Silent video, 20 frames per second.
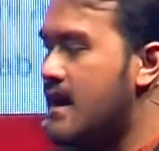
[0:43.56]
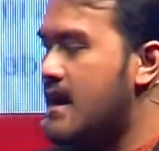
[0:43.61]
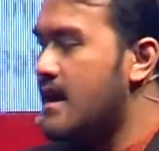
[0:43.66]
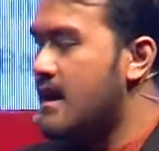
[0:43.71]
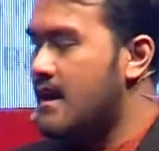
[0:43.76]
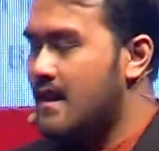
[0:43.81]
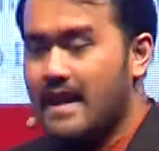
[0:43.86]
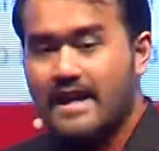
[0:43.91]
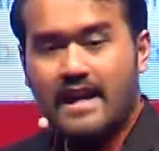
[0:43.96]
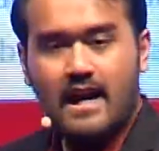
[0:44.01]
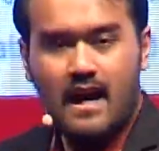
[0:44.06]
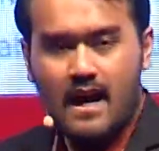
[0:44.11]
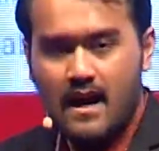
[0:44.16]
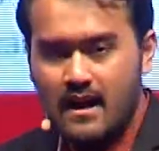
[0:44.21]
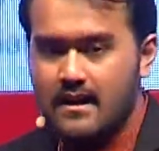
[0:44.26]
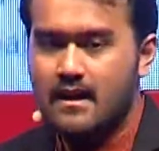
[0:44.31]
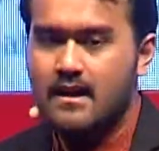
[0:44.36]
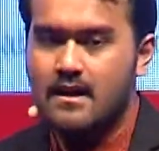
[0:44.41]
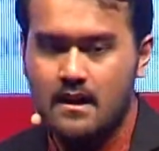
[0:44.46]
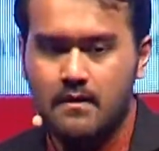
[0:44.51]
Like Han
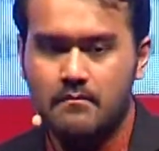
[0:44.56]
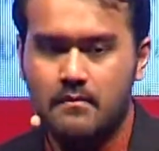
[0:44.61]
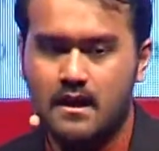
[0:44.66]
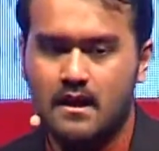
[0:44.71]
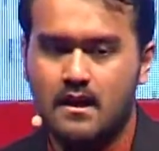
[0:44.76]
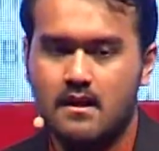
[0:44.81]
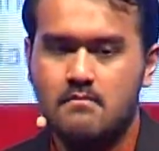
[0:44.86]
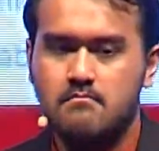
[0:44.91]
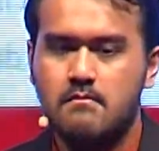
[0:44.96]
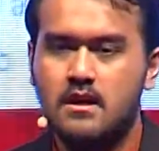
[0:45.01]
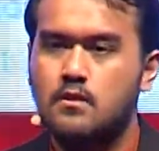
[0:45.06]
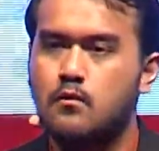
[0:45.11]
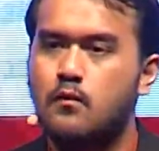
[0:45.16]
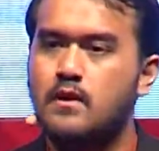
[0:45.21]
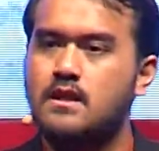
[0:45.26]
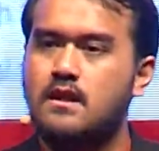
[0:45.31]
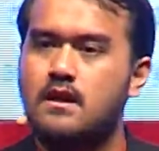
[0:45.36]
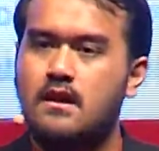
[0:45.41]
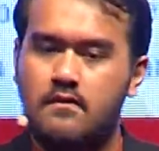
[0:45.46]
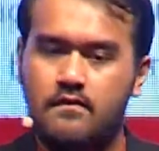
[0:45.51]
Academy, but with
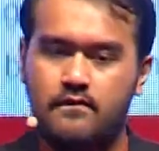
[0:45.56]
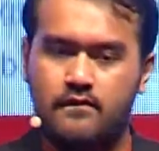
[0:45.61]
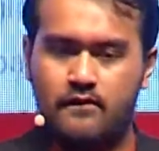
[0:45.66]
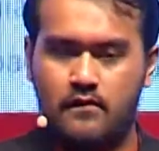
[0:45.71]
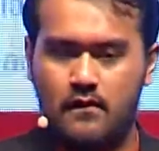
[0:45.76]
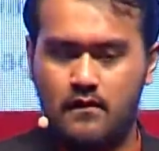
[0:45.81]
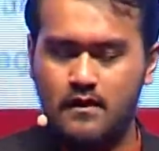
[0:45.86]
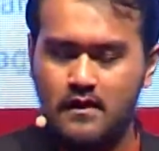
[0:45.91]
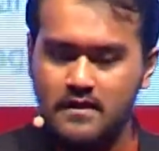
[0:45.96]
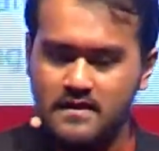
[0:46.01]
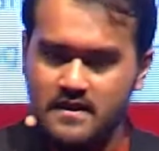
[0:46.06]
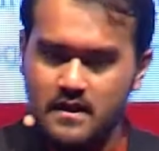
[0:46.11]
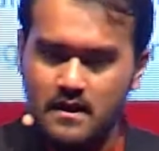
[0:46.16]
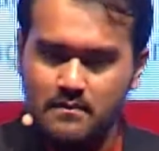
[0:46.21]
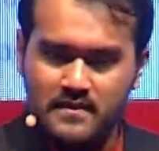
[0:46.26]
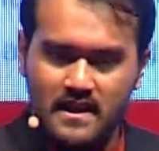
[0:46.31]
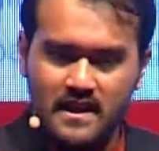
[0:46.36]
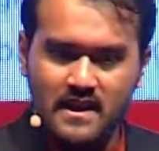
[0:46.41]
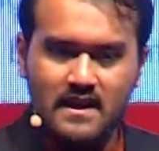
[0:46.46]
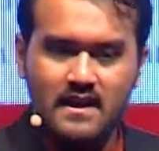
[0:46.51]
a focused
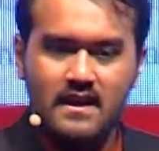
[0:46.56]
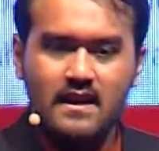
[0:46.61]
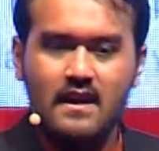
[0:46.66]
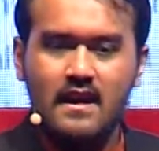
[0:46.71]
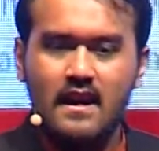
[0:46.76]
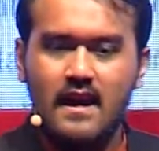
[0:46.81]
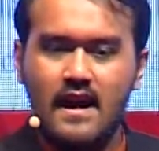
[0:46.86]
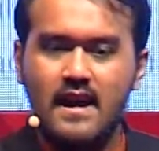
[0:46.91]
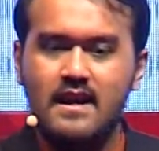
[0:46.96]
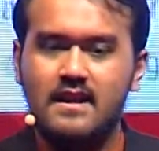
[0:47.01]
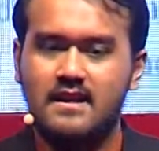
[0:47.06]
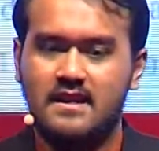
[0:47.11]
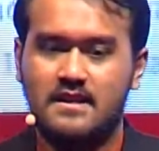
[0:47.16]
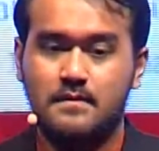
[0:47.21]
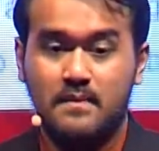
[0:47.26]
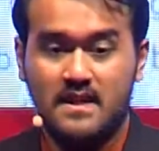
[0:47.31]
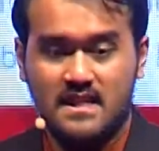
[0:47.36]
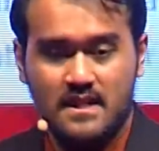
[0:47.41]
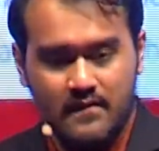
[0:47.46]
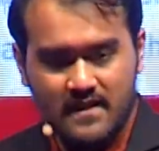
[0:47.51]
subject and a
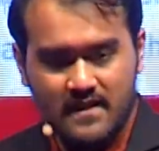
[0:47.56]
specific